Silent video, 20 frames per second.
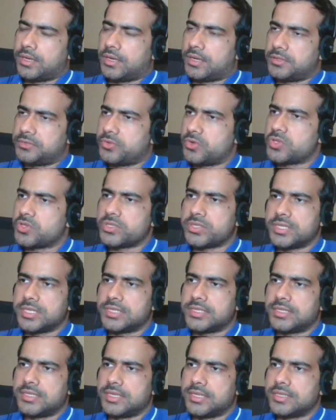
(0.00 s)

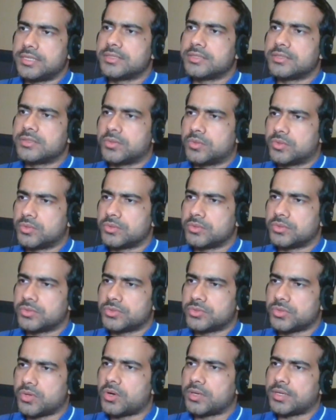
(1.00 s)
Unfortunately, there is no
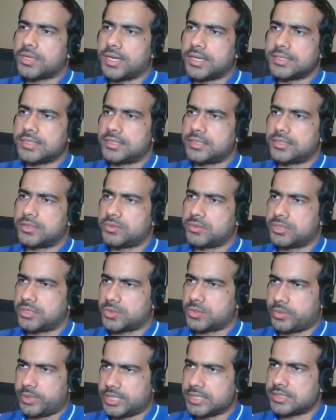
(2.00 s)
short answer to this
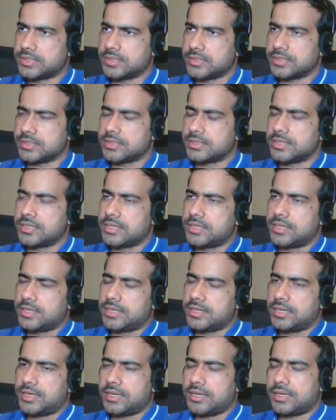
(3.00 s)
question,
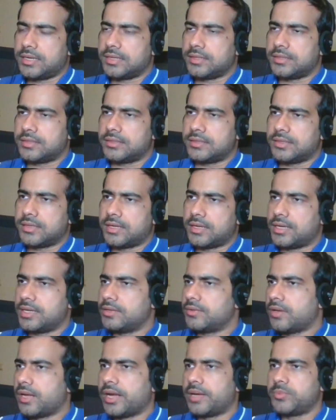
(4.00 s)
and
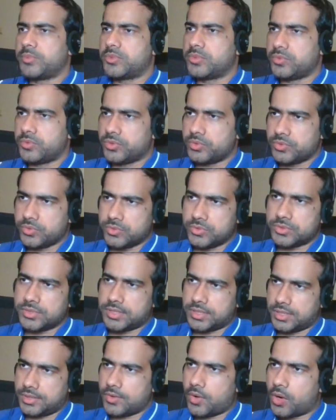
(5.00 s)
I'll have to
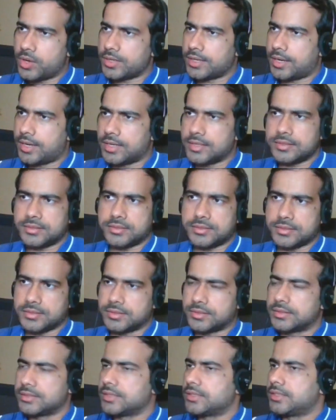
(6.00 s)
use a long
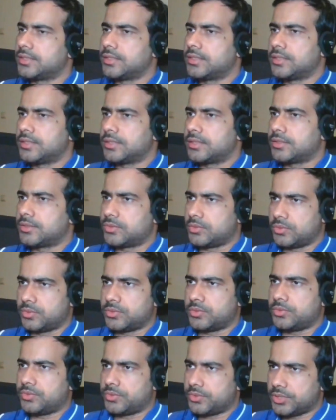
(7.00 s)
answer
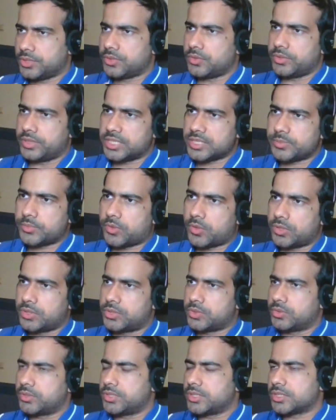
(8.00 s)
to, you know, respond
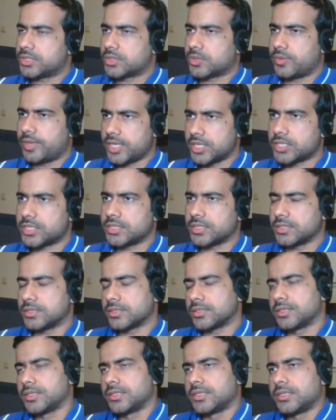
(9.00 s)
to this question.
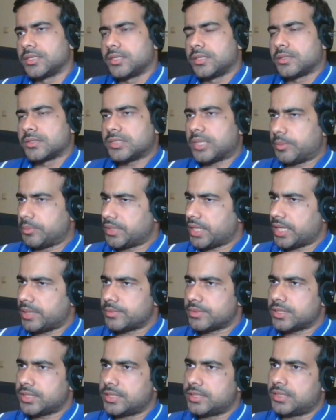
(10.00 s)

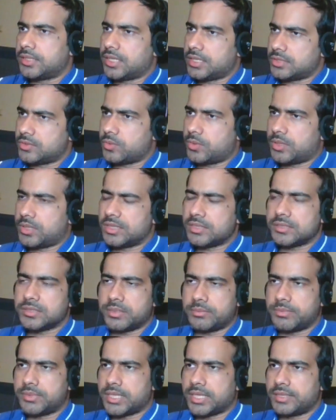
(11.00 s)
Sometimes it does work,
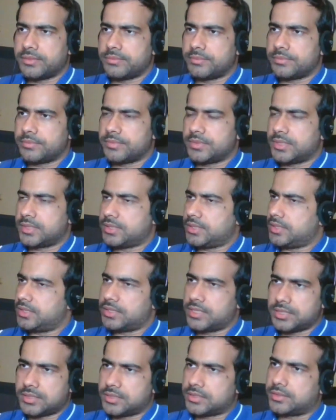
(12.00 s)
sometimes it
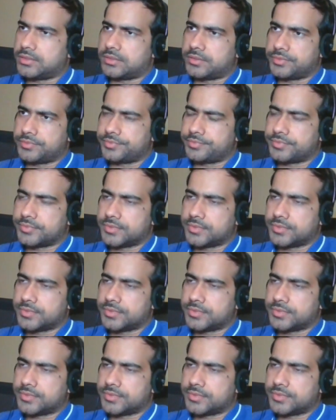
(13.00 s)
doesn't.